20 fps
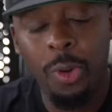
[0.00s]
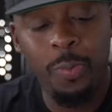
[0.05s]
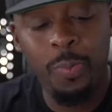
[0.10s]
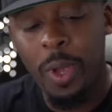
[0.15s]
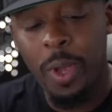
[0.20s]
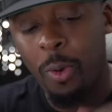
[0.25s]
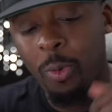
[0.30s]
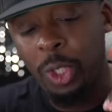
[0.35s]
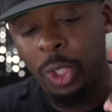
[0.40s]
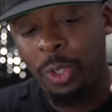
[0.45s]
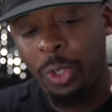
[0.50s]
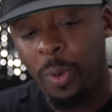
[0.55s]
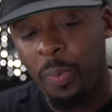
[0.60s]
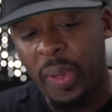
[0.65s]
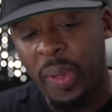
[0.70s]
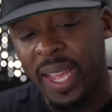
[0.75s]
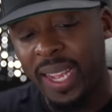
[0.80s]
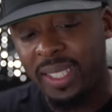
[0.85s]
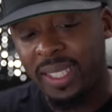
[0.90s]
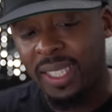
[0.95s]
So I want you to
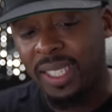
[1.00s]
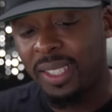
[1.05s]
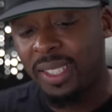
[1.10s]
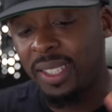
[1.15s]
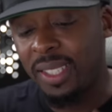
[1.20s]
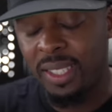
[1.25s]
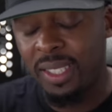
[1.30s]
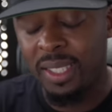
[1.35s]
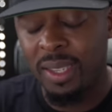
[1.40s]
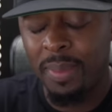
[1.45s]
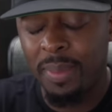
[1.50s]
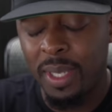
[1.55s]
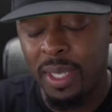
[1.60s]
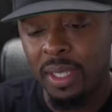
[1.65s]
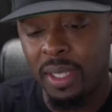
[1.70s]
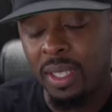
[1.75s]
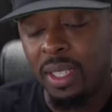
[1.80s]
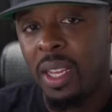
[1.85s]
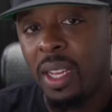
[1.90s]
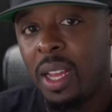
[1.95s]
pay attention to something.